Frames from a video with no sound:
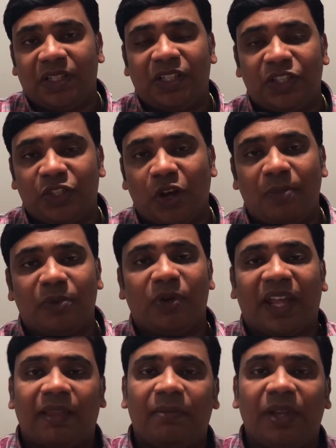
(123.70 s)
job to
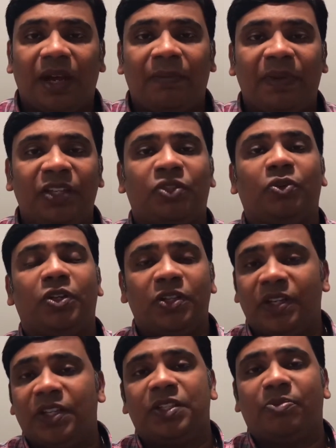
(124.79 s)
get the BRP. So
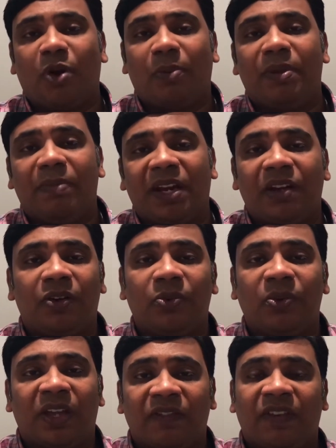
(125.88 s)
it is probably better to
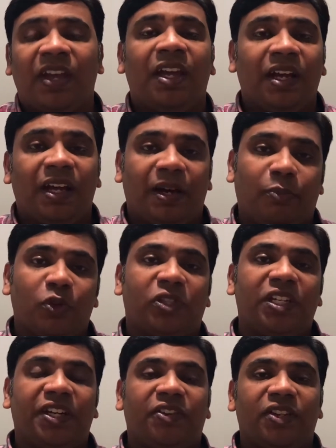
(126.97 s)
give a
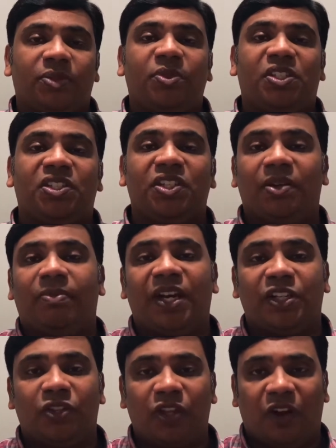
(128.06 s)
postal address which is
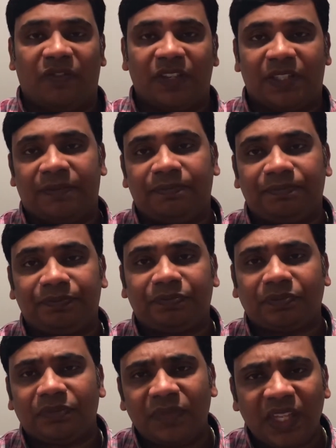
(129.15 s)
nearby to the office.
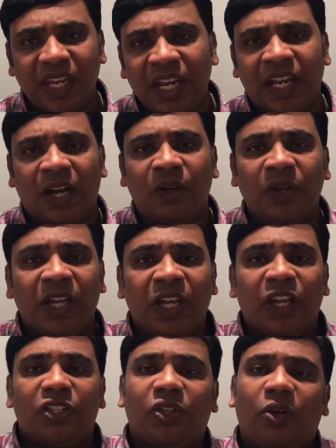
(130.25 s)
Now,
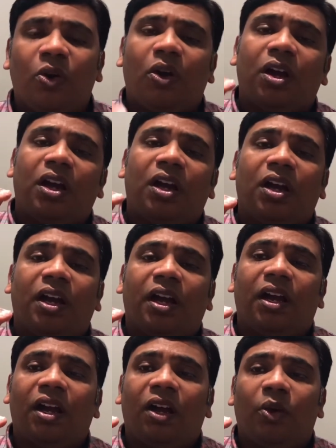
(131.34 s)
so
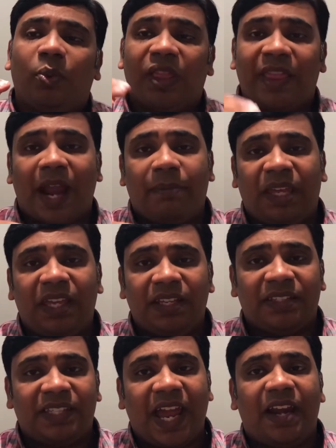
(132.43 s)
with that being
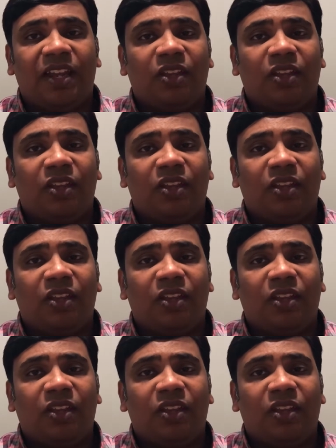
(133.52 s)
said,